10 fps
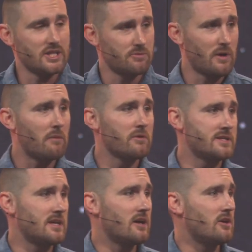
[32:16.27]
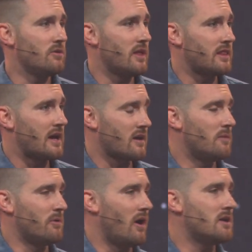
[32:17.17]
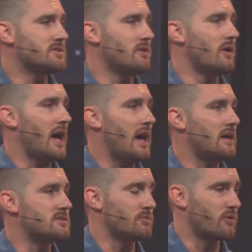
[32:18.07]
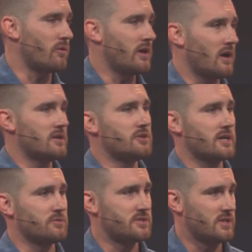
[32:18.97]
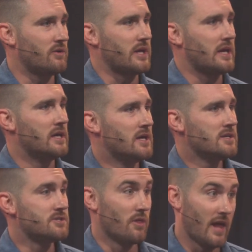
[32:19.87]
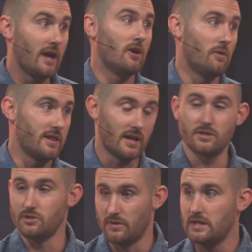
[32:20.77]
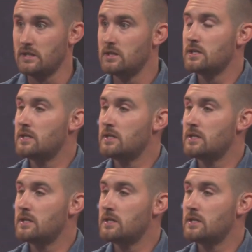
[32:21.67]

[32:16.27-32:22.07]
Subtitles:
I should probably tell you that that couple also has a recording contract with Sony, so they know what they're doing.